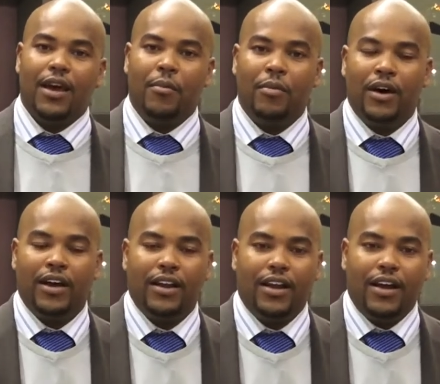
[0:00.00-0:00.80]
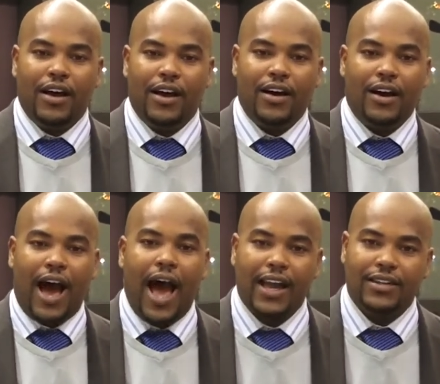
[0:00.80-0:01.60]
but
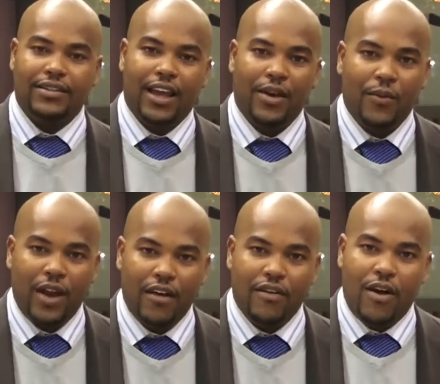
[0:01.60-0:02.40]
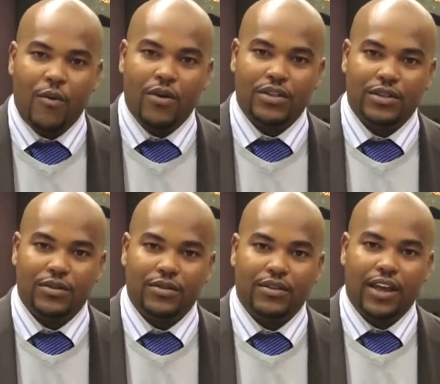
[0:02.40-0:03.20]
I can say it whenever I want to.
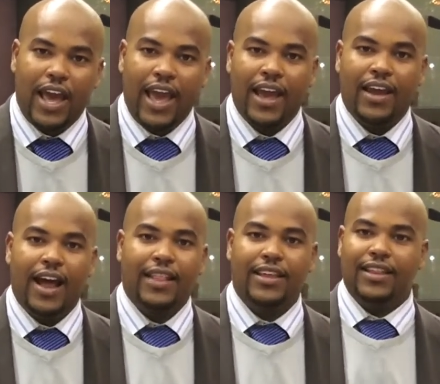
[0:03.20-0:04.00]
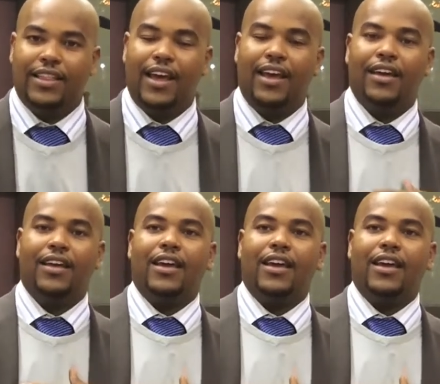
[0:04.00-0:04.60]
And I think that